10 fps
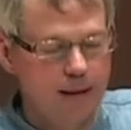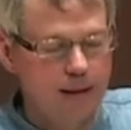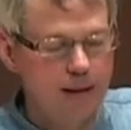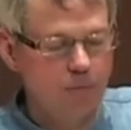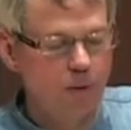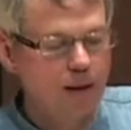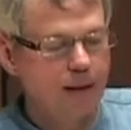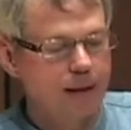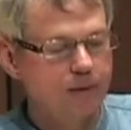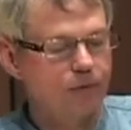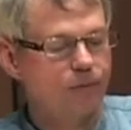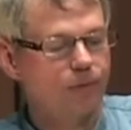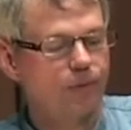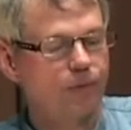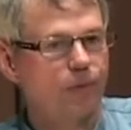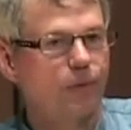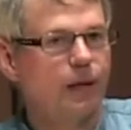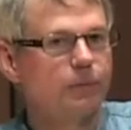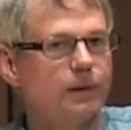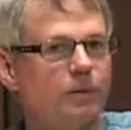And one of the things that
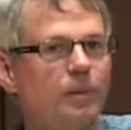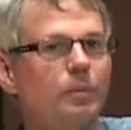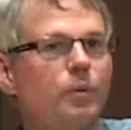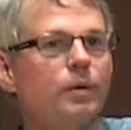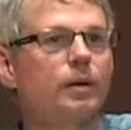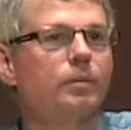I really remember